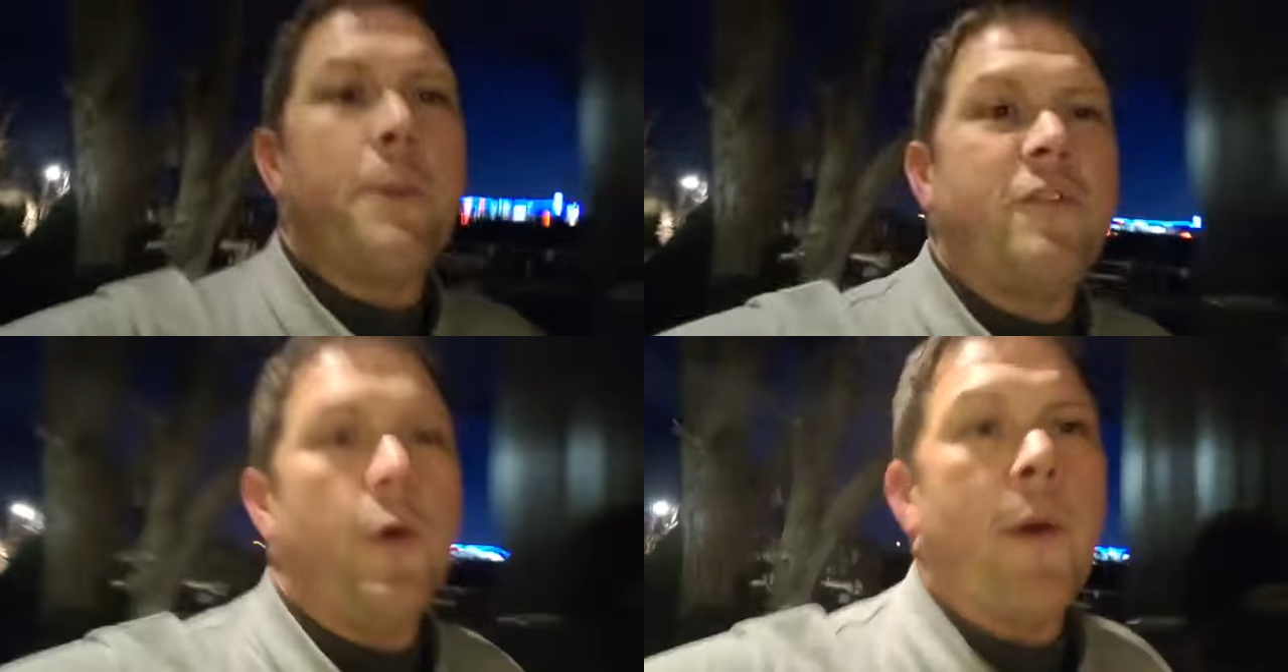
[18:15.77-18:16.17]

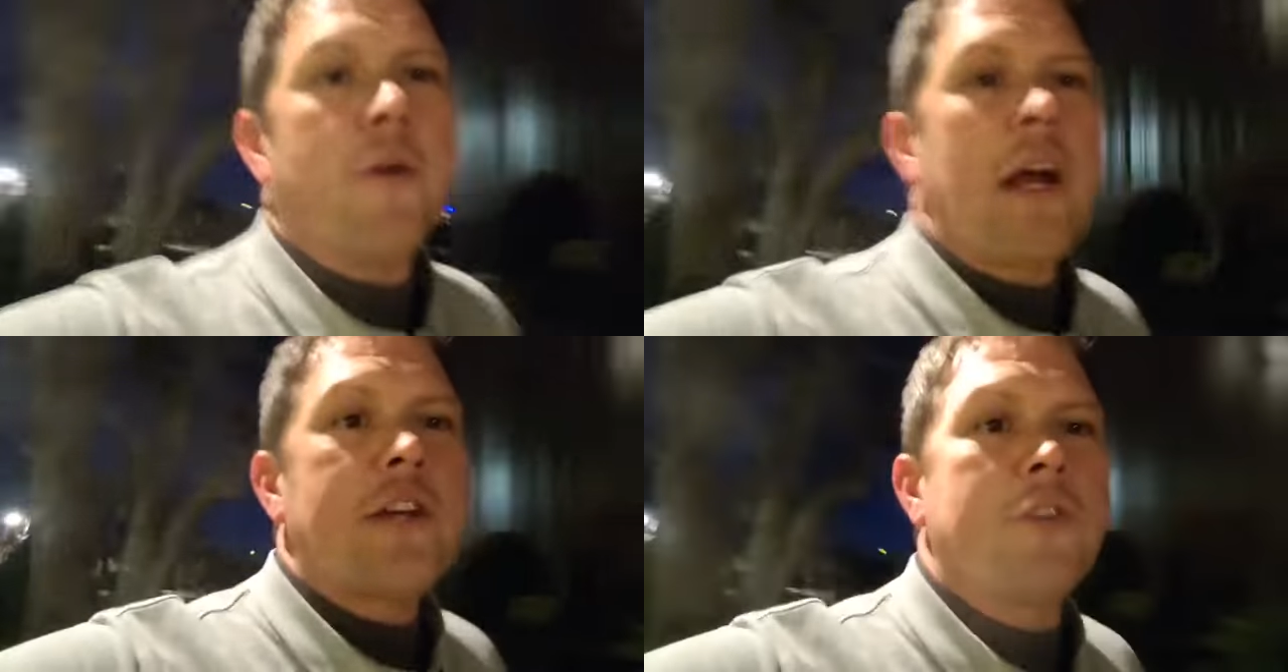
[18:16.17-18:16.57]
up a few
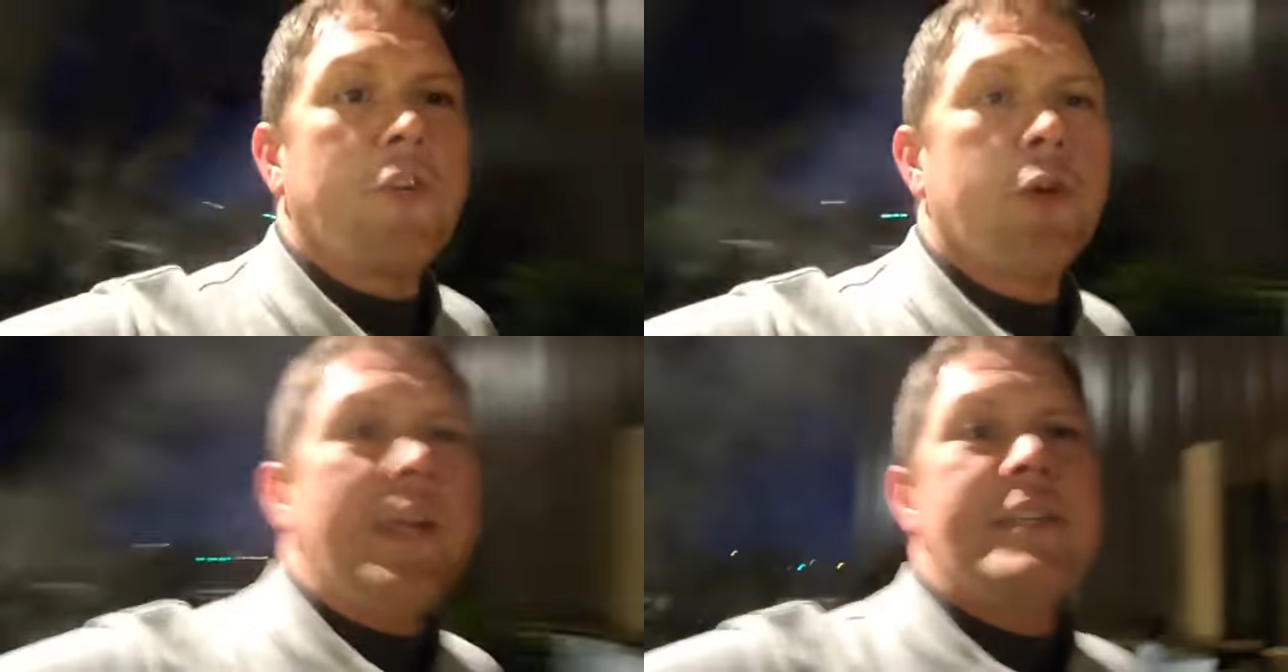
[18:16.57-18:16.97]
other
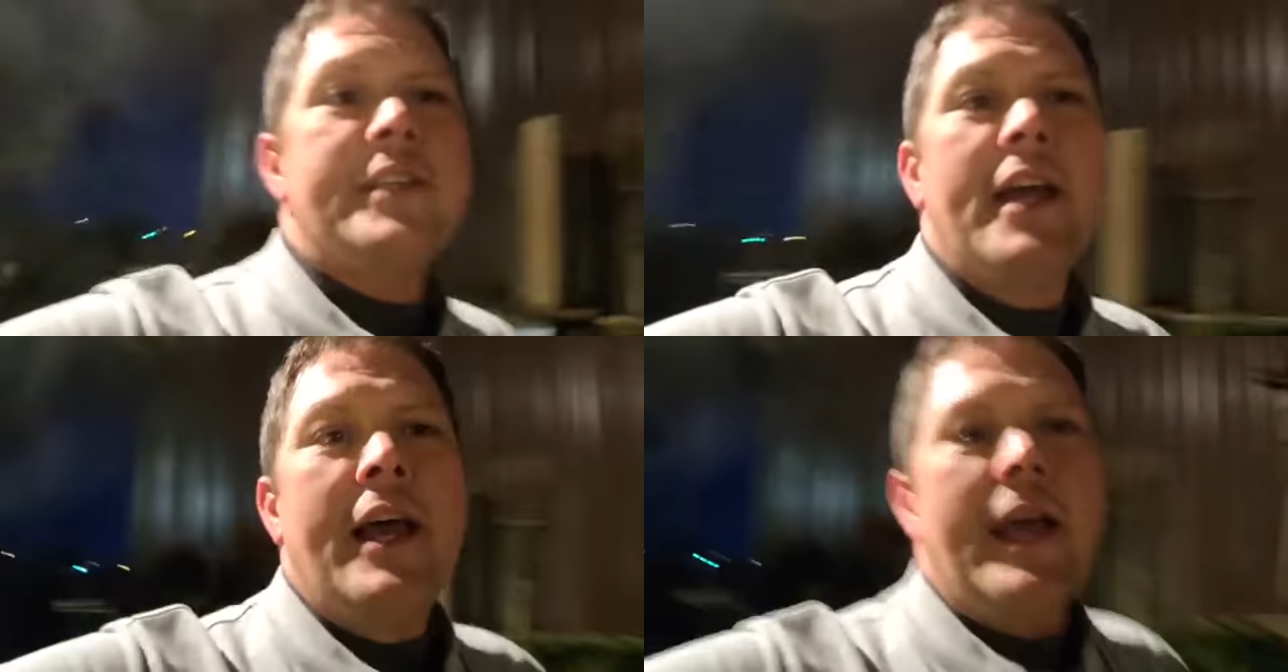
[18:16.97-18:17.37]
extra
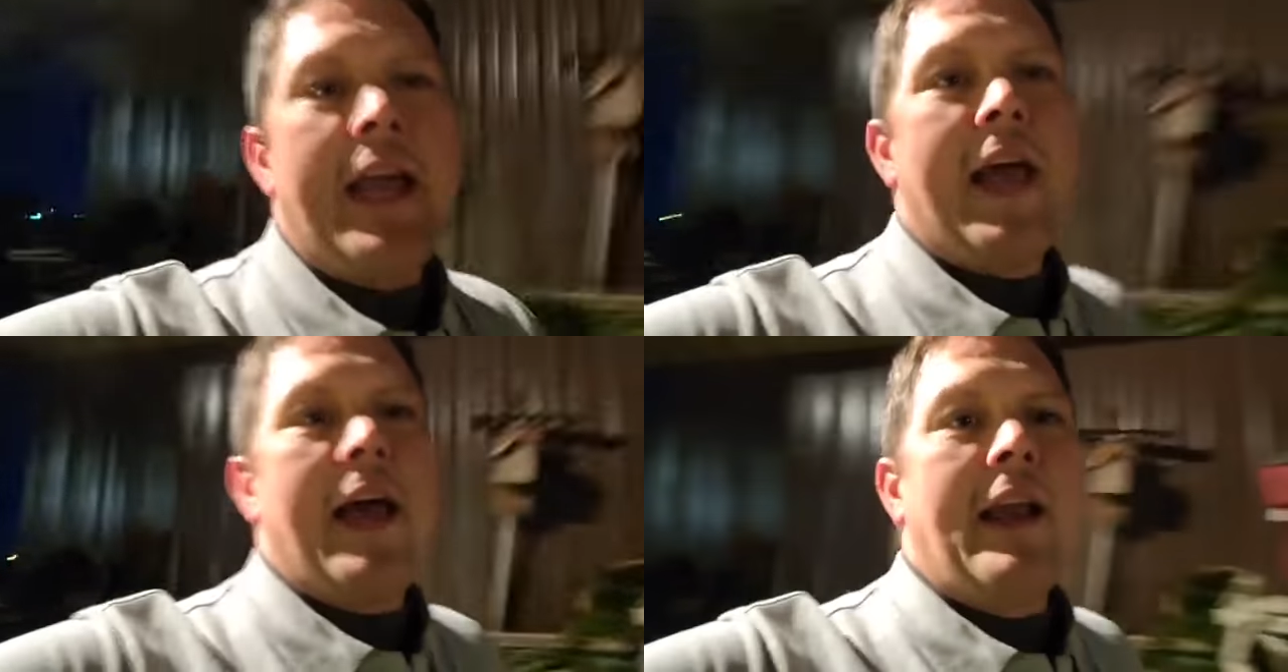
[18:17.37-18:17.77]
trees.
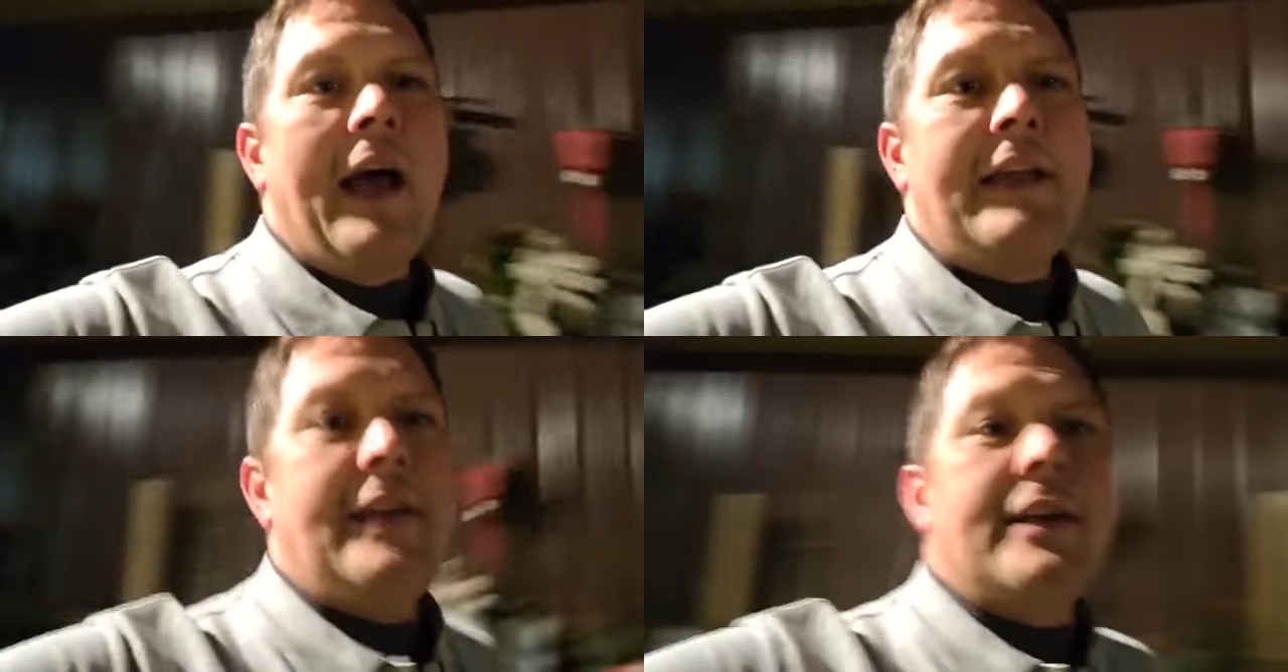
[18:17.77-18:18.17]
And
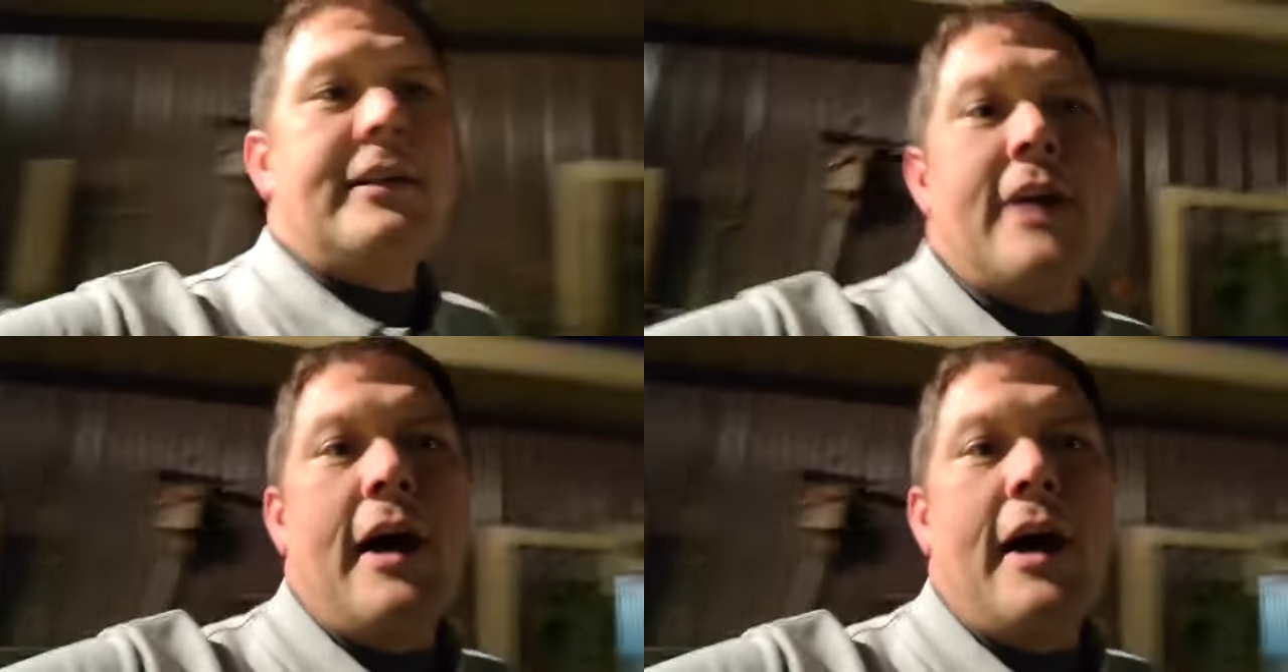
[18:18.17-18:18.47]
I did